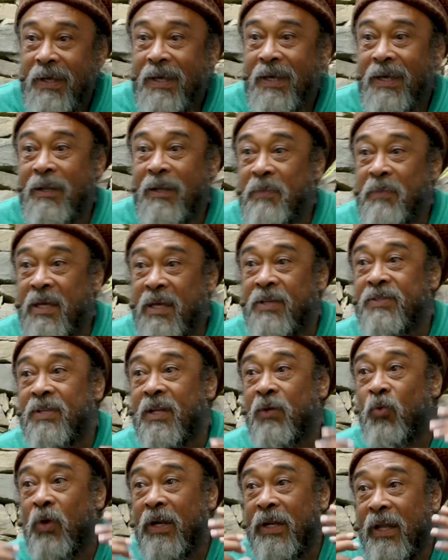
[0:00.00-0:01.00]
It means
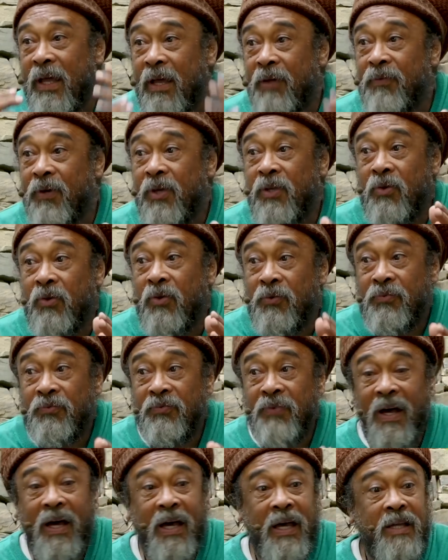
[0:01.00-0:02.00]
that whatever you
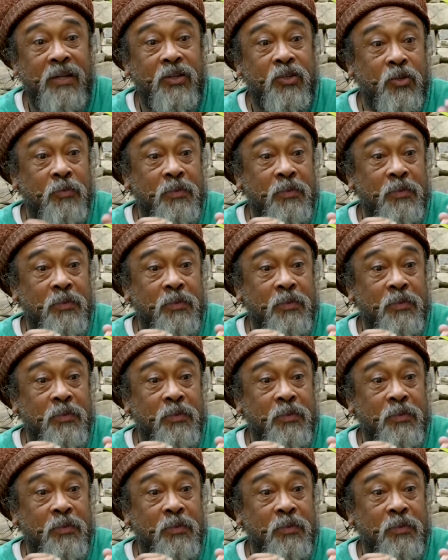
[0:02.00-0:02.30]
find